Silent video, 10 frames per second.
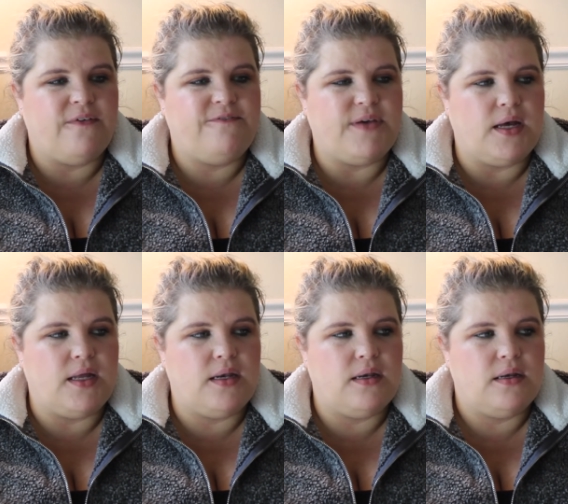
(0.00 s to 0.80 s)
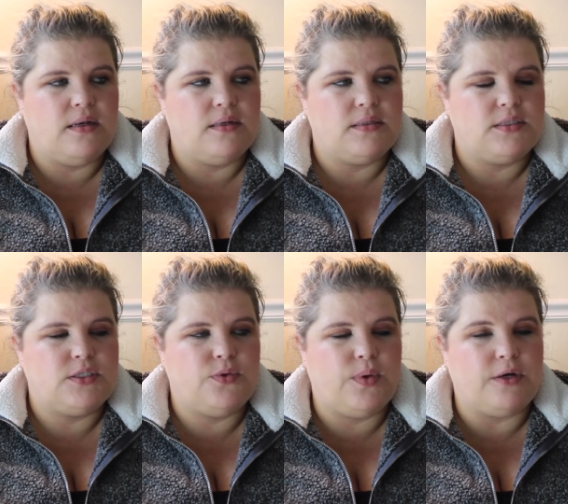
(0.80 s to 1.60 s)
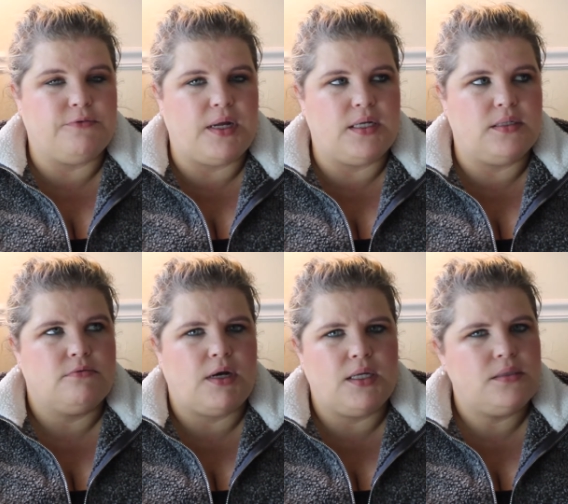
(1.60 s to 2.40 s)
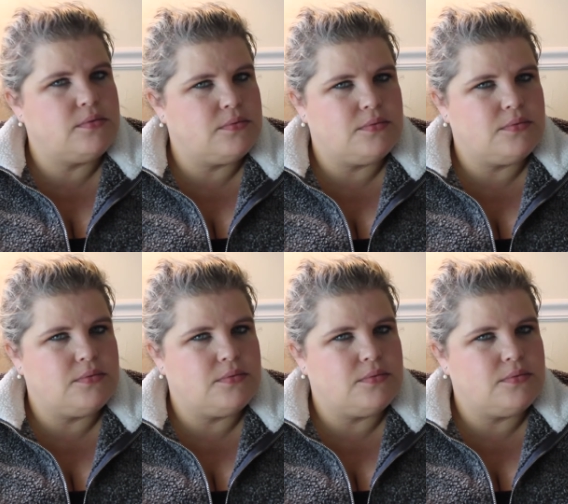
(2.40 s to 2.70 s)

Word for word: fun to wear red, right?